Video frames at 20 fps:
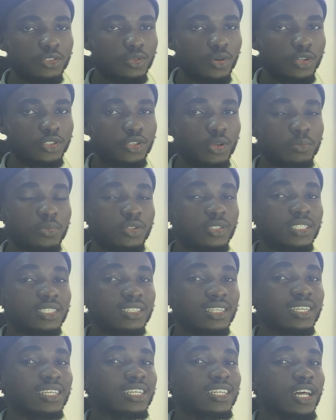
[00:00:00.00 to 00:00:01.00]
your stop loss is
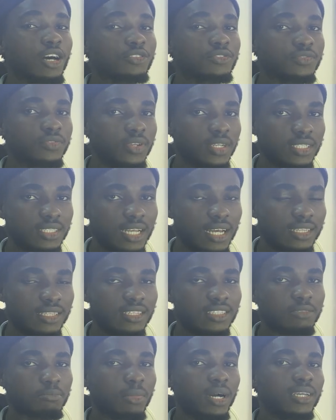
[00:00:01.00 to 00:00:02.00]
taken out first, and
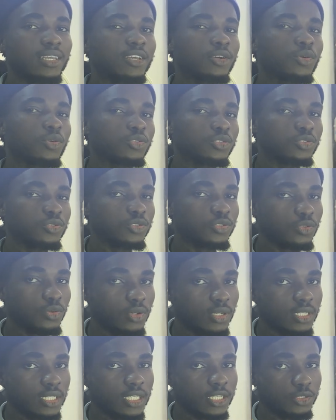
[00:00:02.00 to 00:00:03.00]
then the market continues
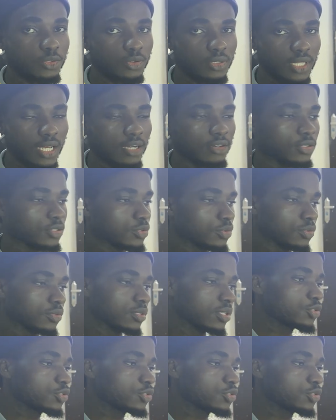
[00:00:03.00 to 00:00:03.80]
going in your direction.